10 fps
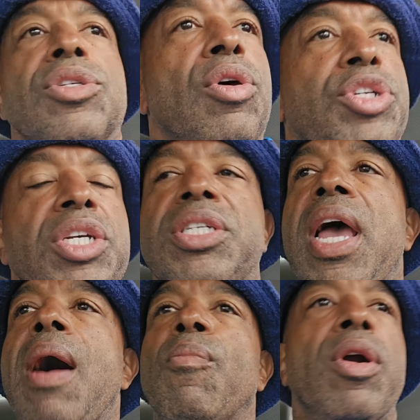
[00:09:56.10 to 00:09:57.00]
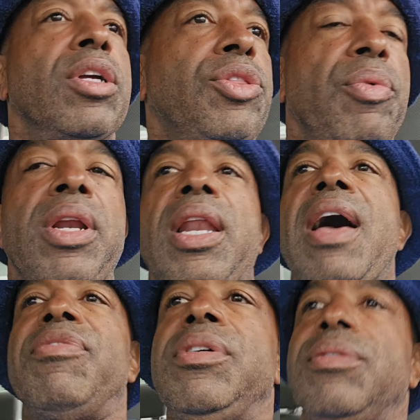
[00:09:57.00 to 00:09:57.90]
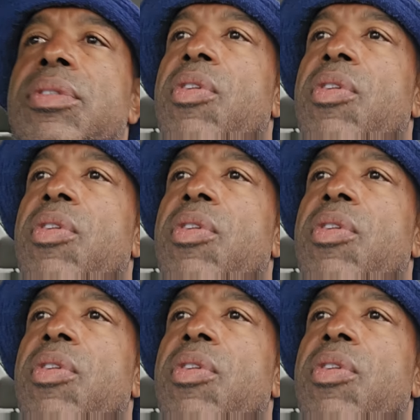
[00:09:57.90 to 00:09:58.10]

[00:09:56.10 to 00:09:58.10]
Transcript: So she said, I'm working 3 to 11.